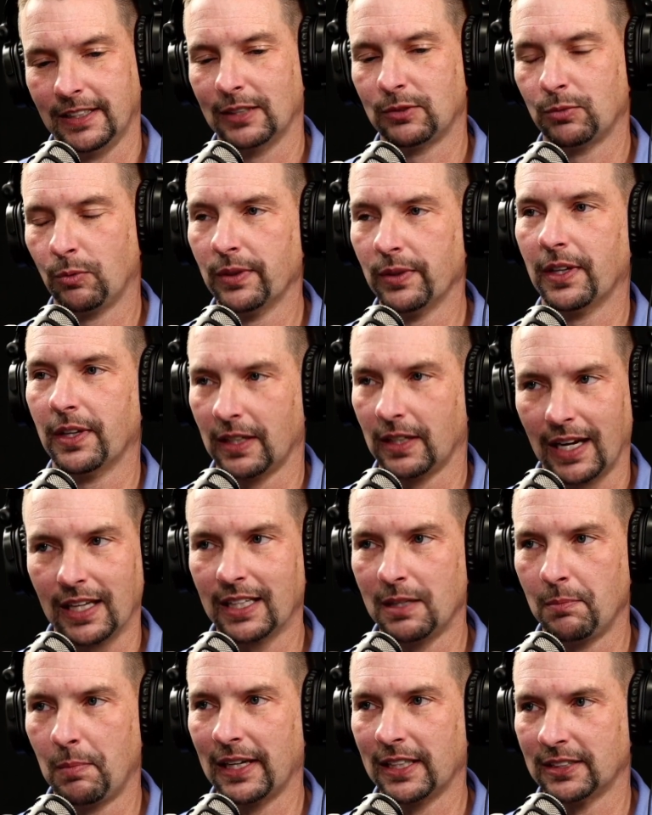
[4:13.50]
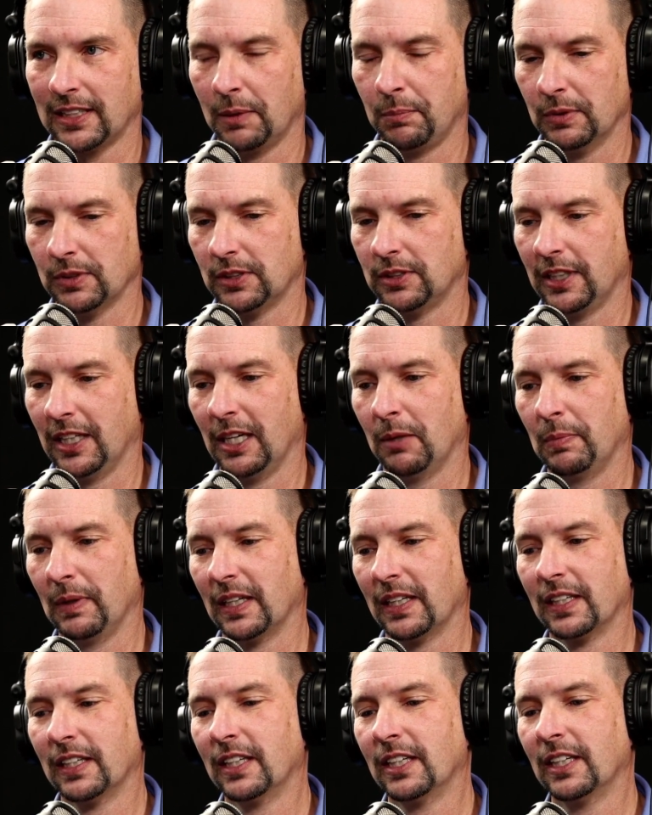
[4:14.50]
That's one thing. You got to lead by example as a
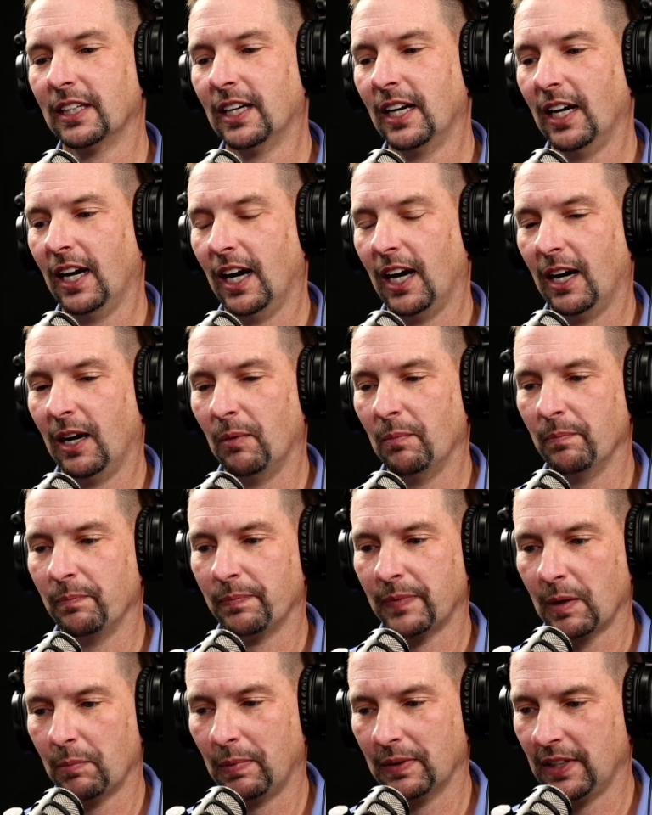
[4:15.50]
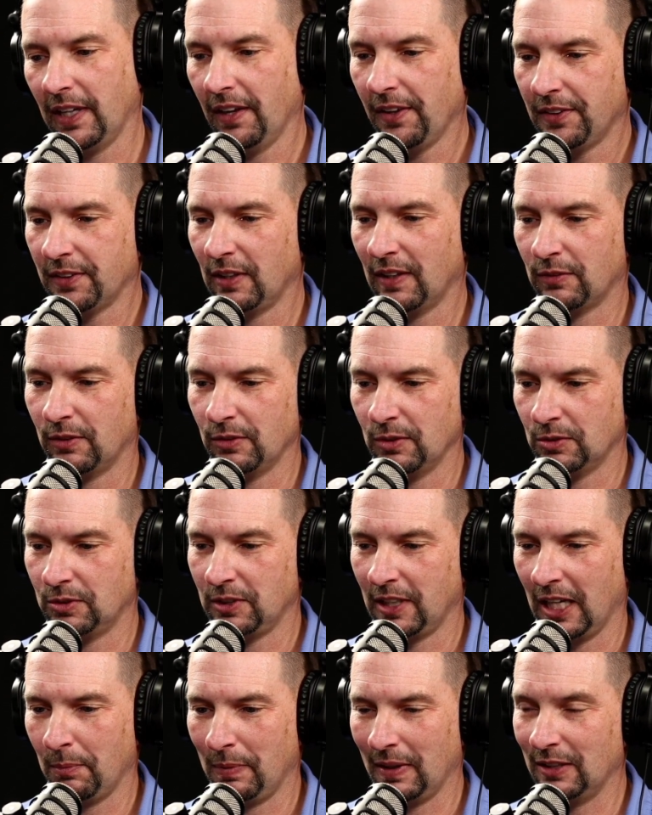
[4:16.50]
champion. But the other thing you have to do as a
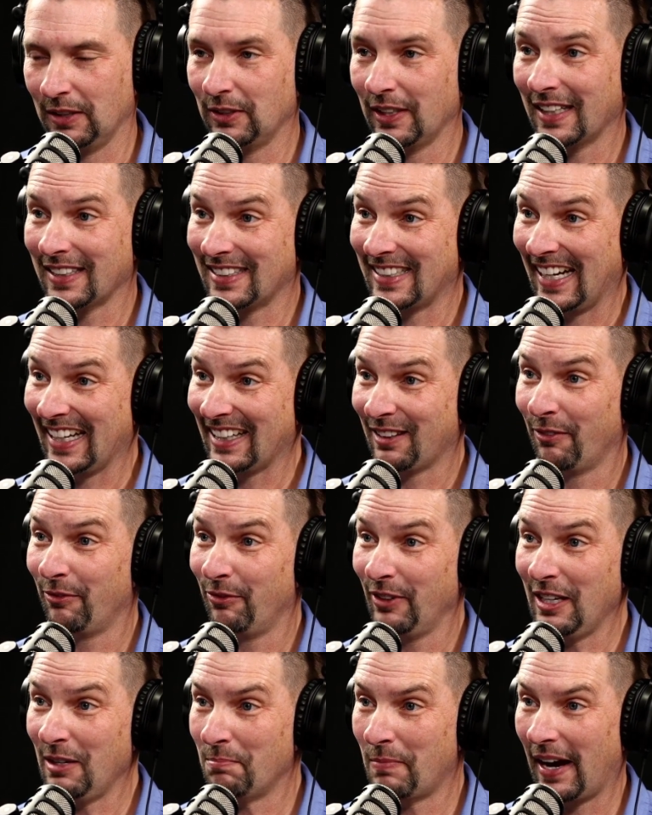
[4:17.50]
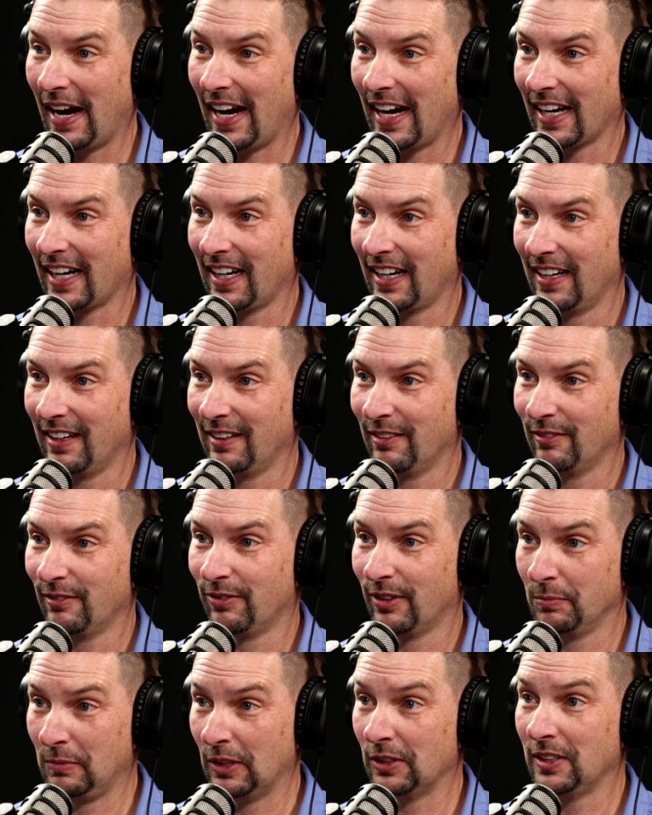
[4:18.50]
champion is you got to take the feedback
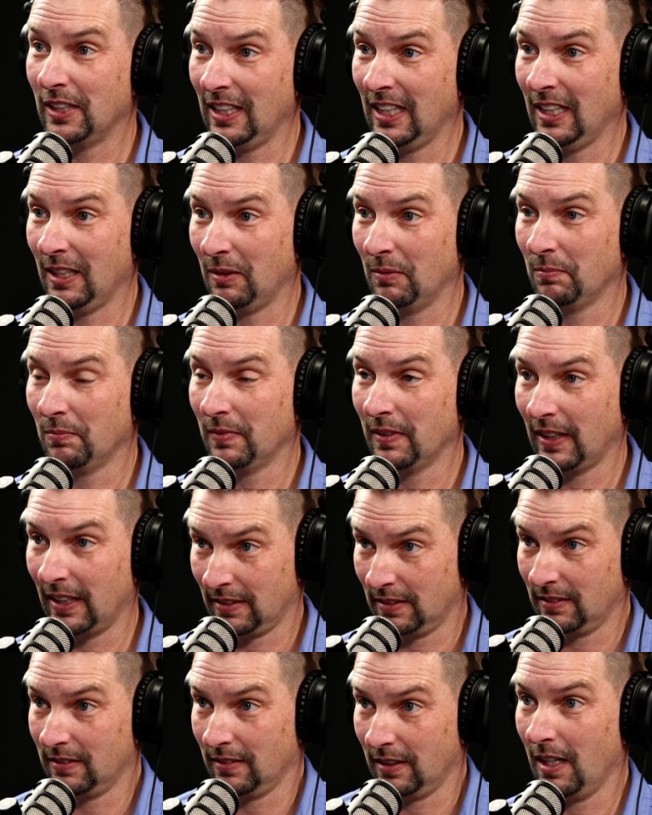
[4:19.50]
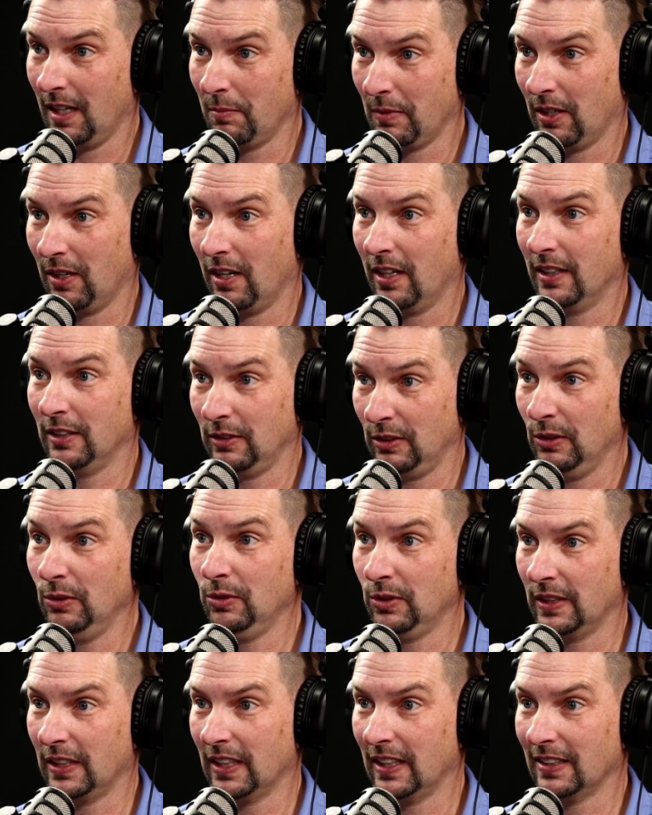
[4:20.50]
from your team that's coming on and
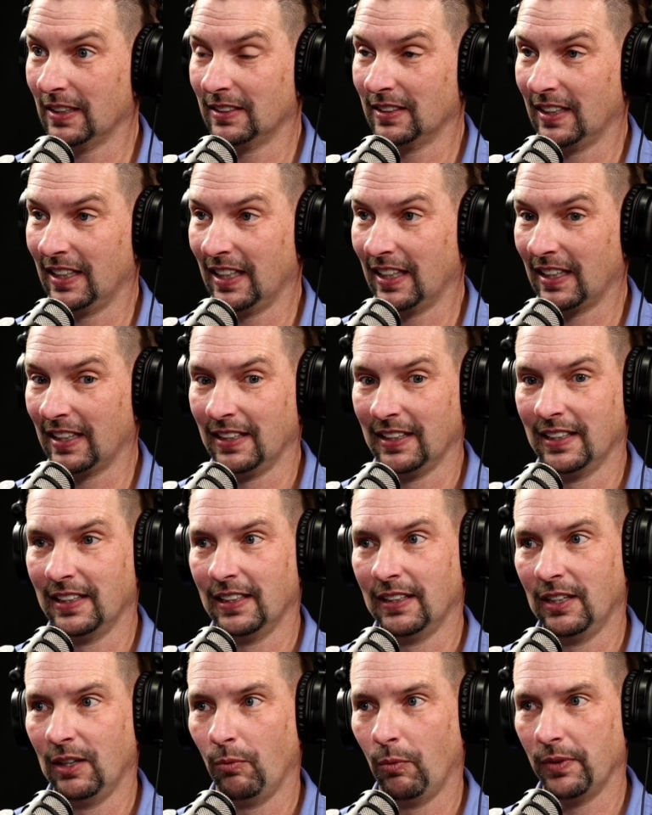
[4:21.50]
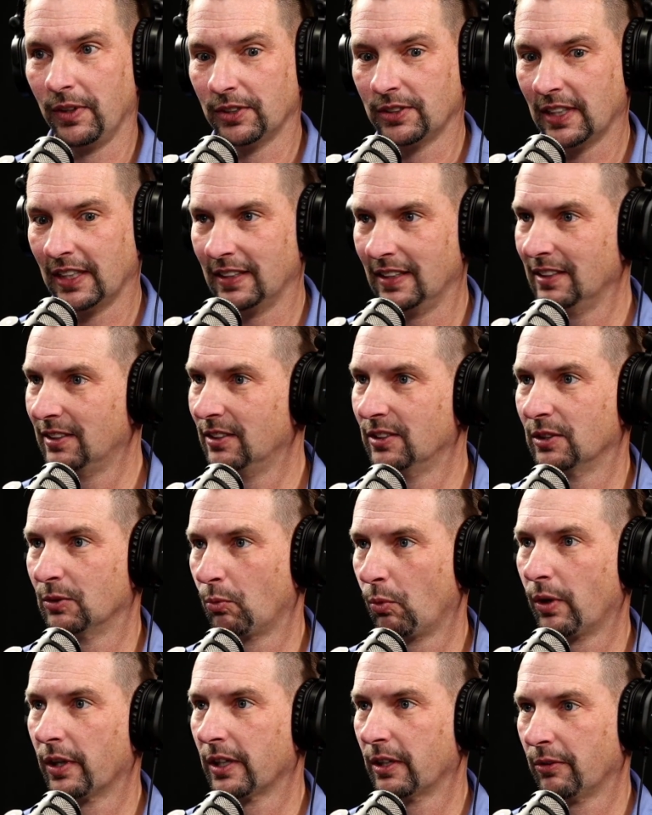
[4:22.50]
using it and saying, when they're saying this isn't
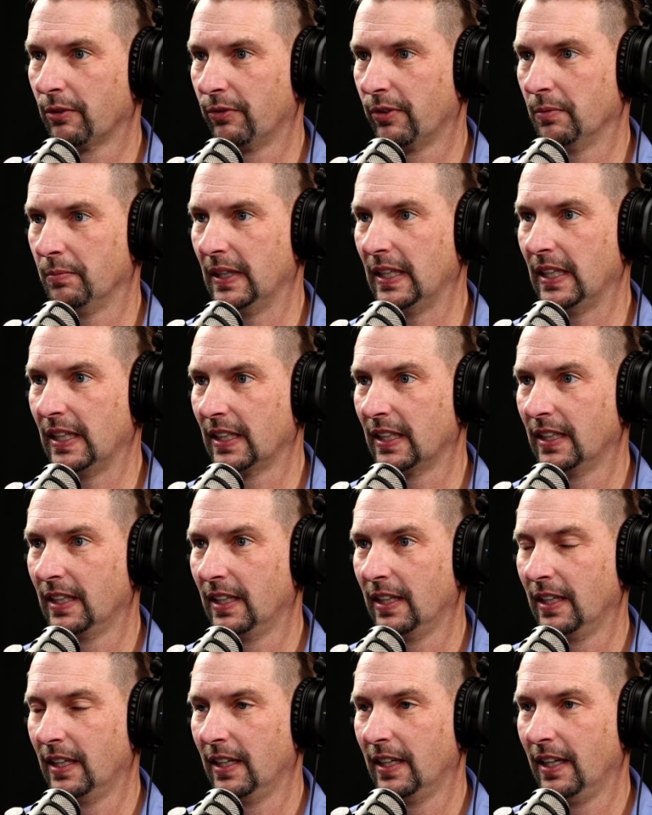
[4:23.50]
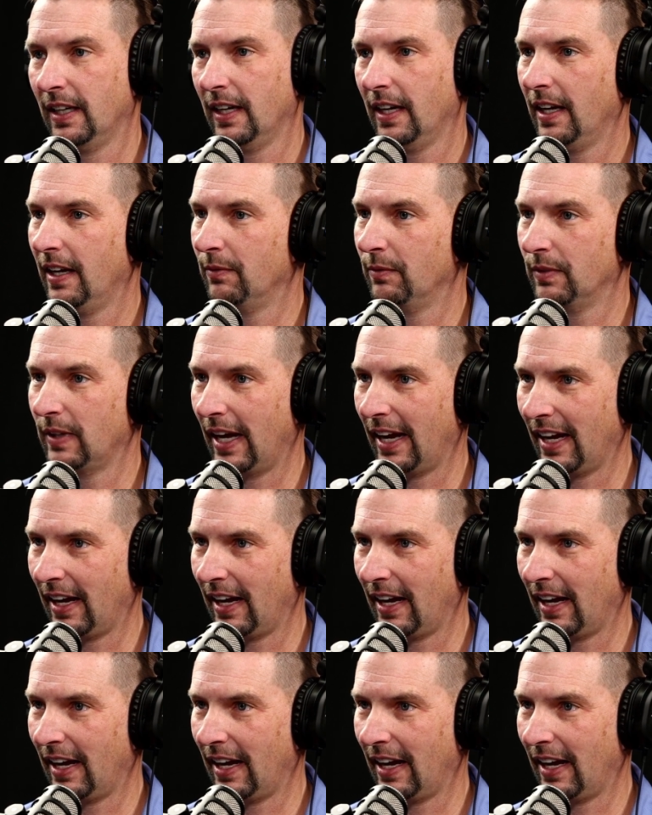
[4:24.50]
working for me, and